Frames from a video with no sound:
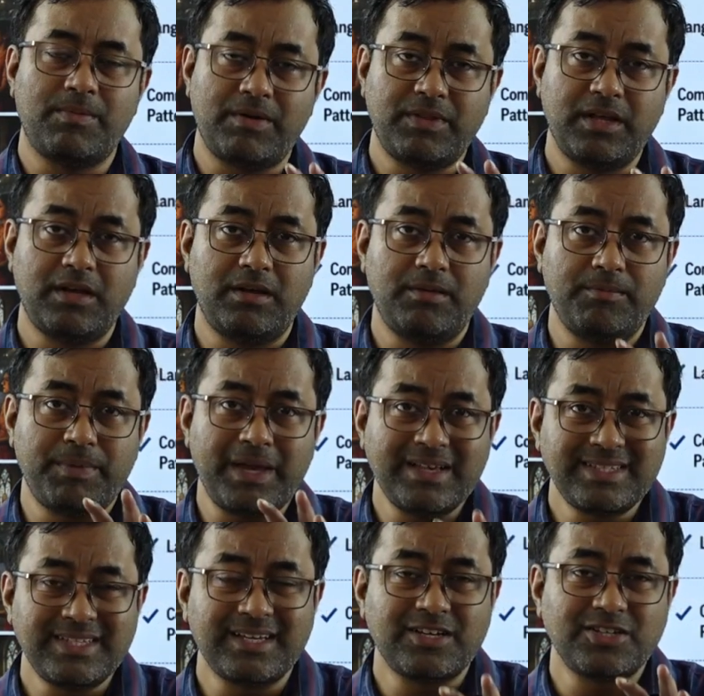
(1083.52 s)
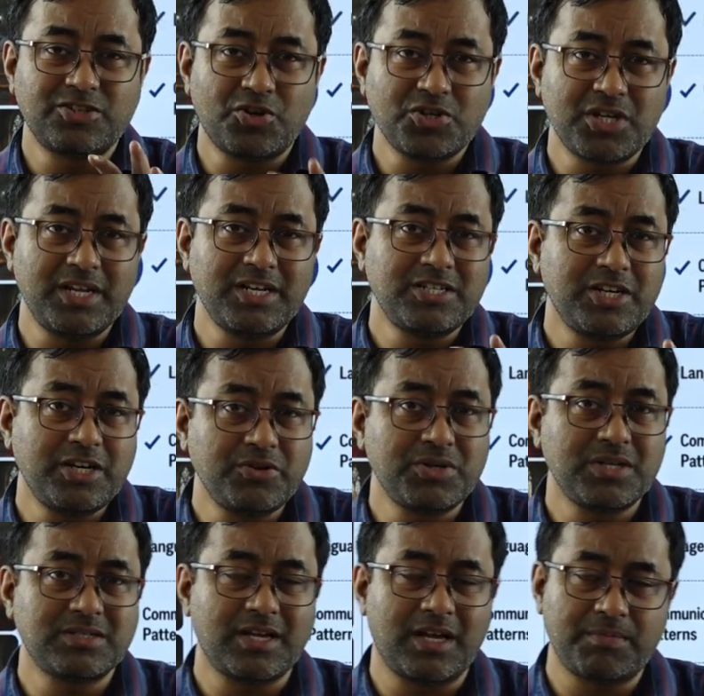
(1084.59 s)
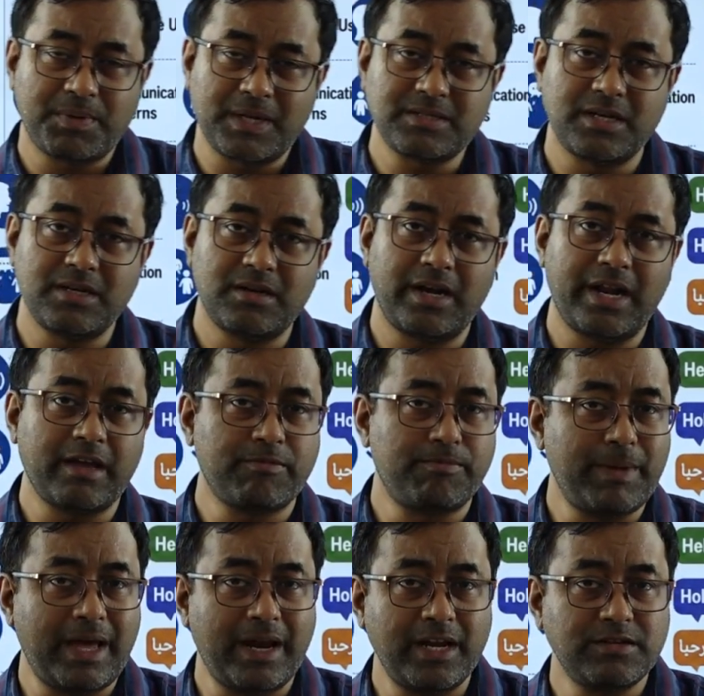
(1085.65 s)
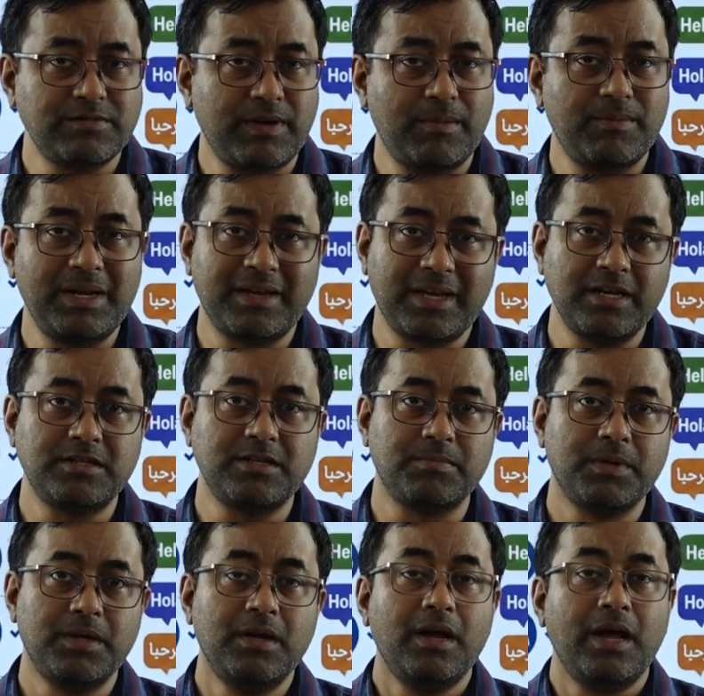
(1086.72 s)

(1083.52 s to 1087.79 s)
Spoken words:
of the basic social institutions are present like marriage, family, kinship.